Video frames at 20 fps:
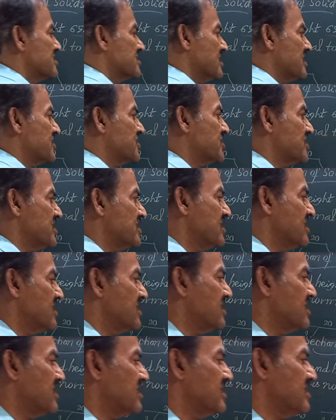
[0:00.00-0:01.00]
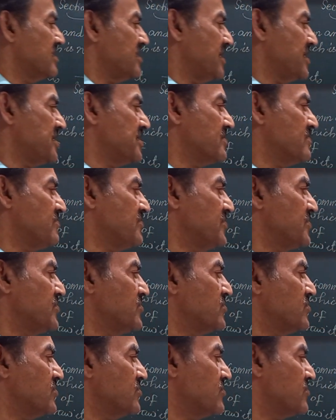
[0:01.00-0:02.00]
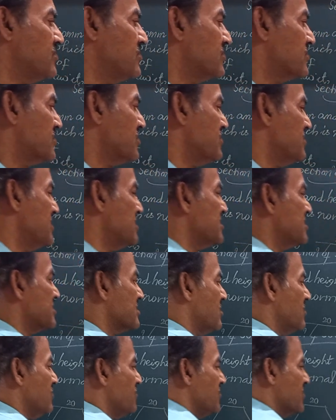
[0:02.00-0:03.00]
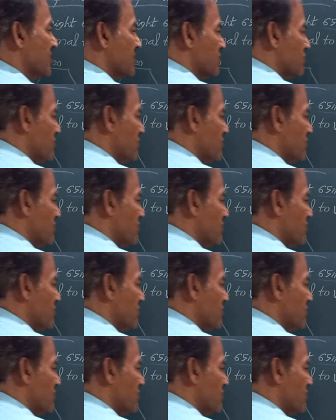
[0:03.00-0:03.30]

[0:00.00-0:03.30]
sectional end view. So this is how we are